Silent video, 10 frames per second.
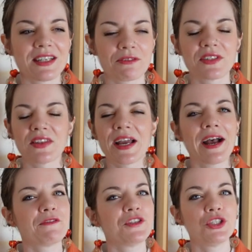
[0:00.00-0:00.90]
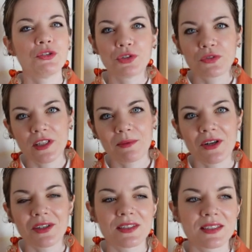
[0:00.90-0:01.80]
Definitely, they have huge flea
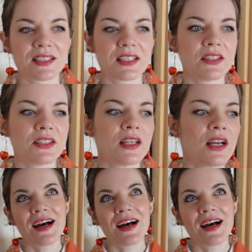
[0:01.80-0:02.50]
markets there.